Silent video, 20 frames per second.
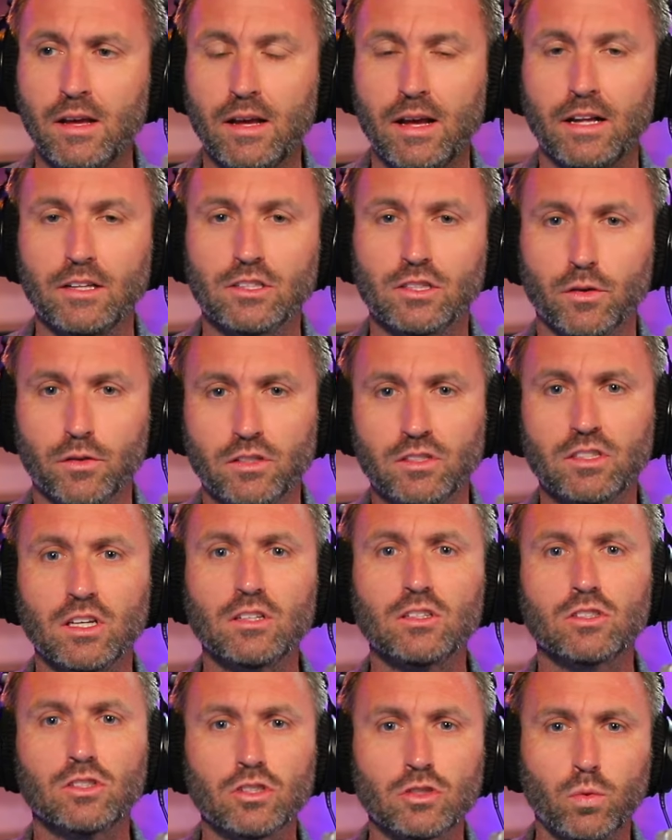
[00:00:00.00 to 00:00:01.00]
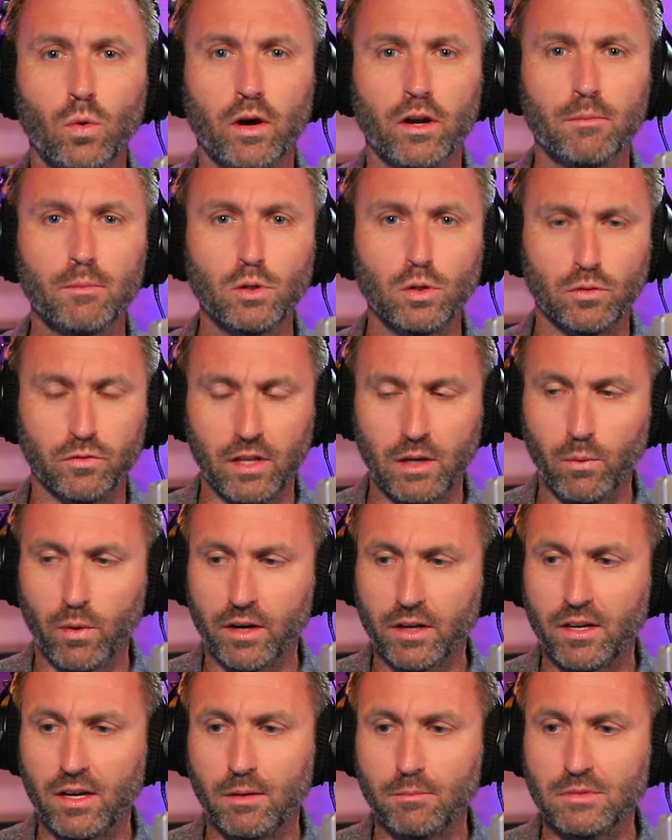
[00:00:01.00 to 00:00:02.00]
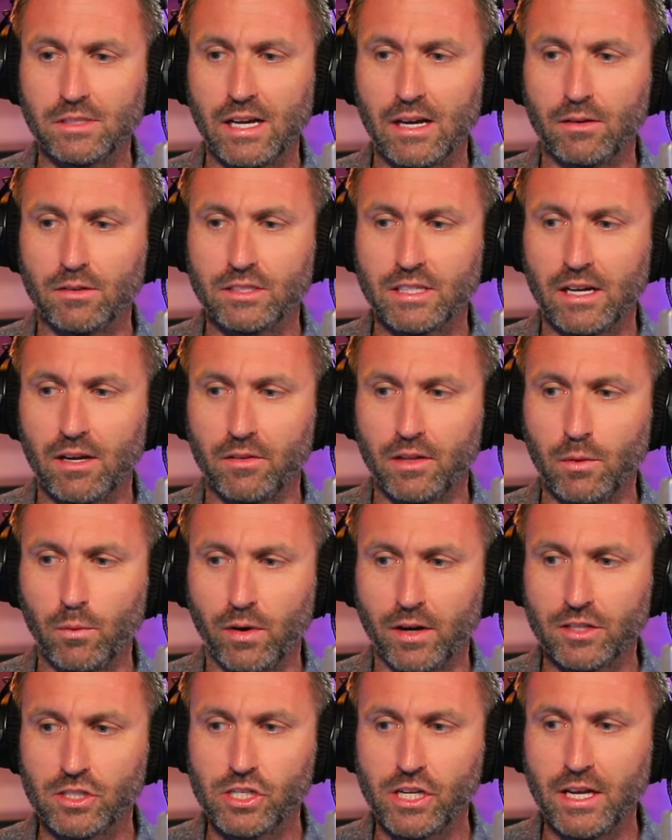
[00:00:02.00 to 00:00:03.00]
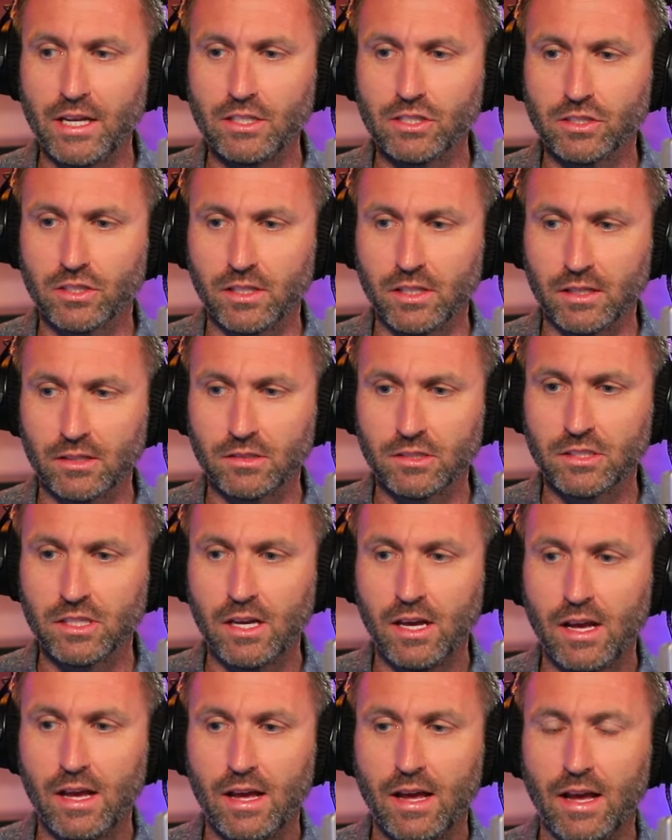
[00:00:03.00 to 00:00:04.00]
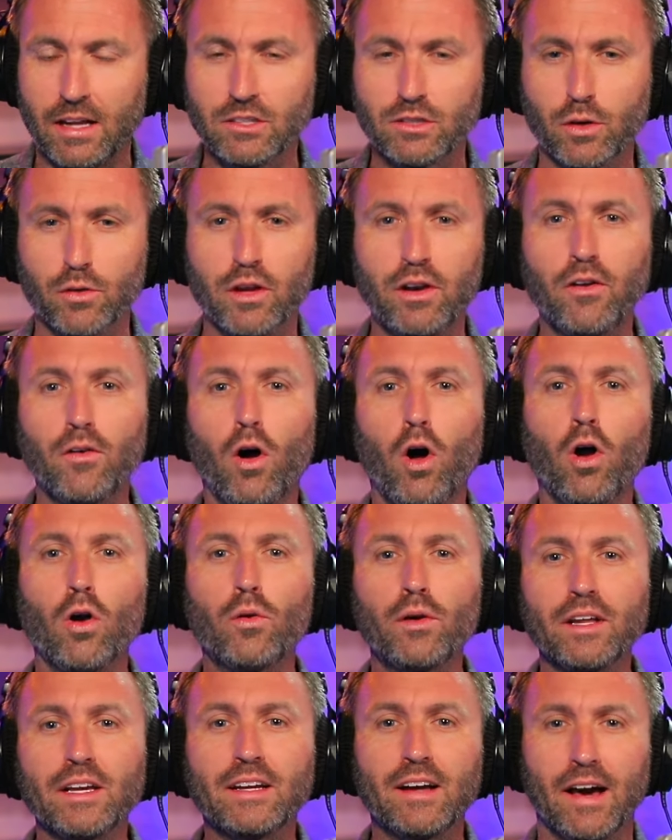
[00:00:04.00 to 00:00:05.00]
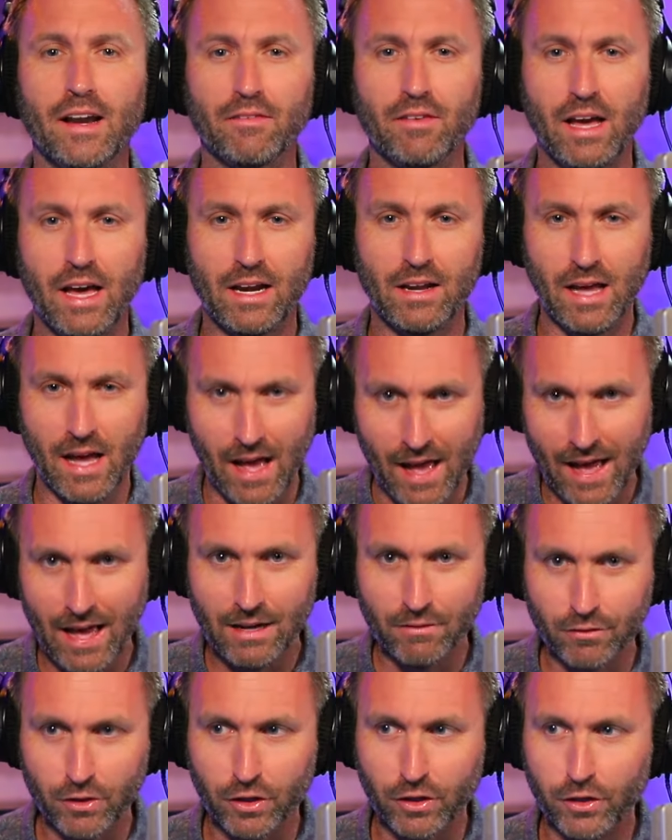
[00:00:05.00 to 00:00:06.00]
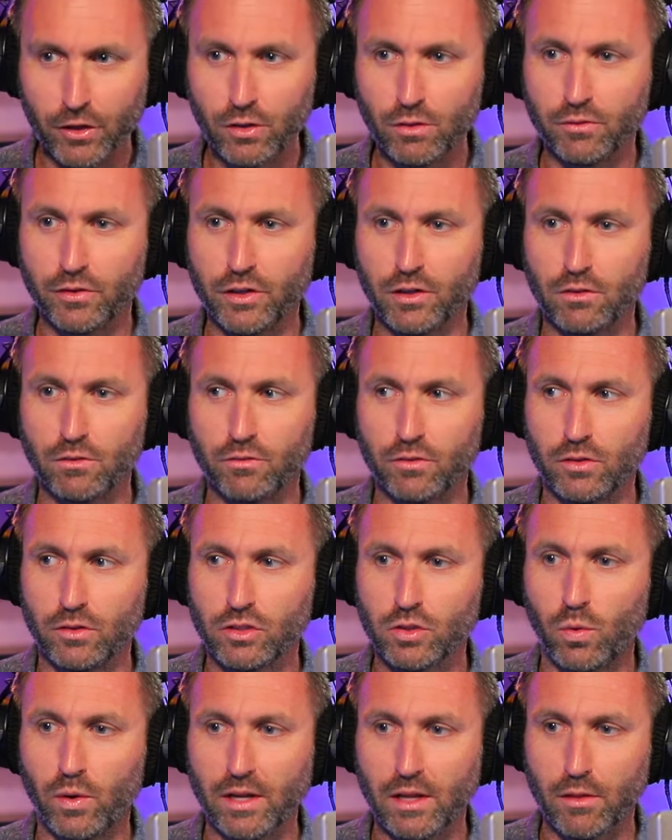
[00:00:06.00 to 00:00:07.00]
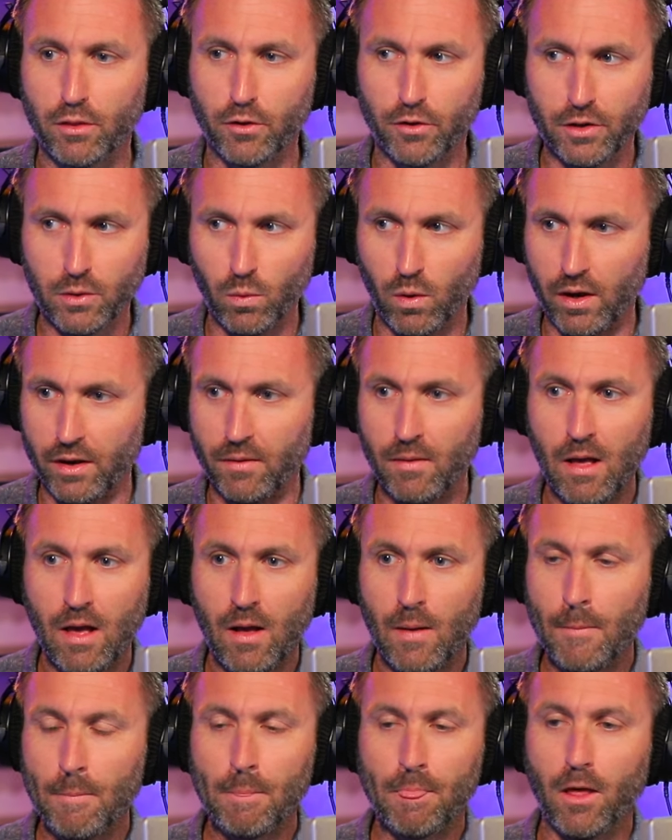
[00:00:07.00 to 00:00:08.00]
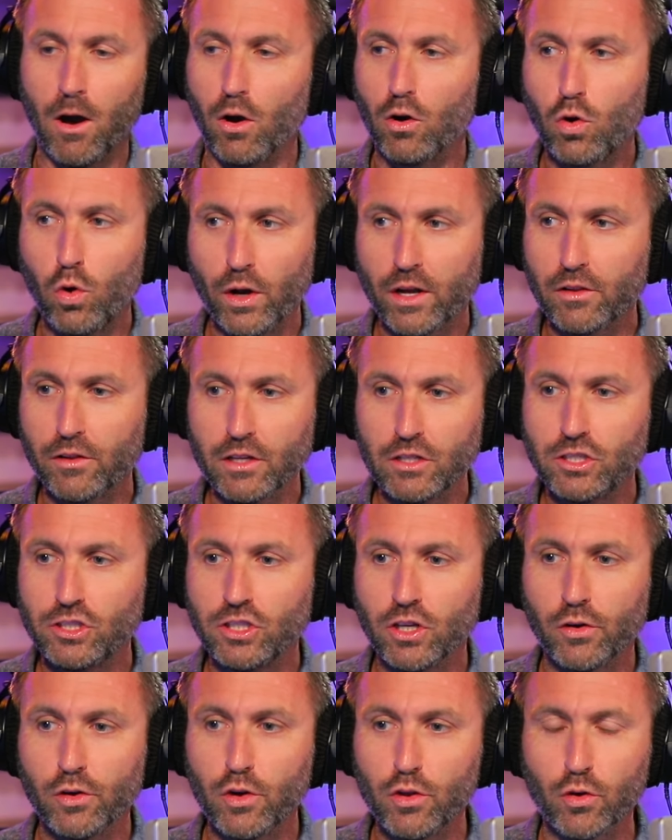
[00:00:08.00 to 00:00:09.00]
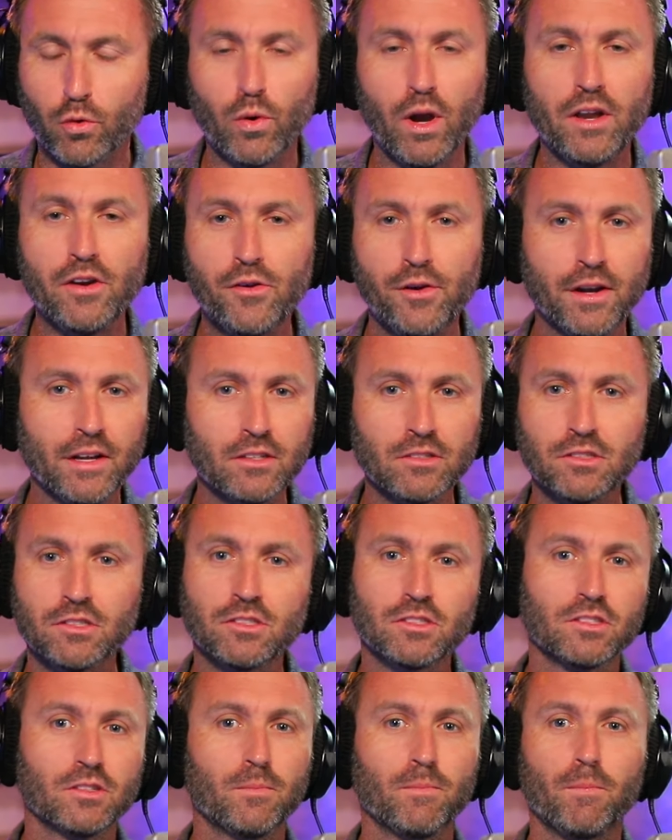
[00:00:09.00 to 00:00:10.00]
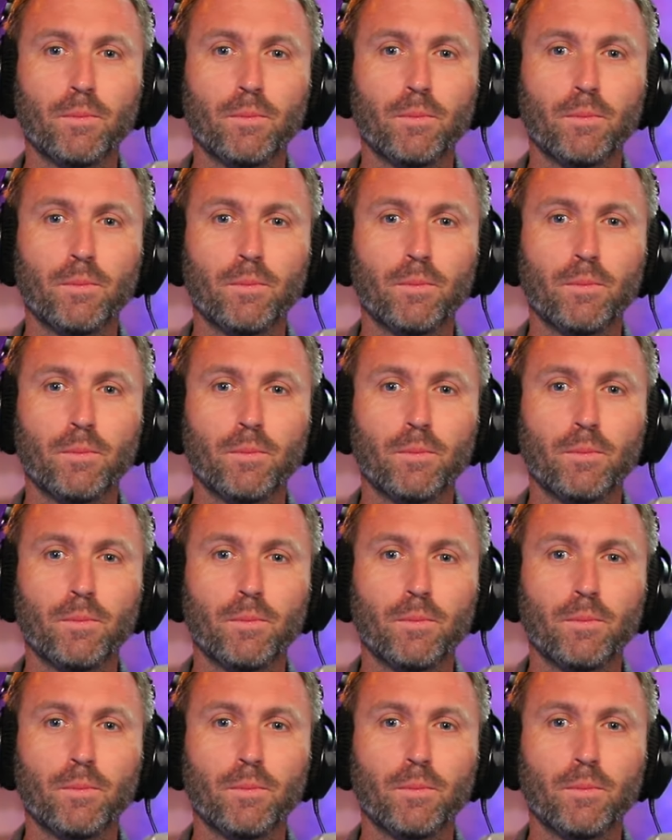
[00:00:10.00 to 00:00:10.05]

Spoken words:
And so the Sixers want to move. They want to come downtown. They want to change things. And so they're already kind of ahead of the curve here for 2031. I'll quickly show you the renderings.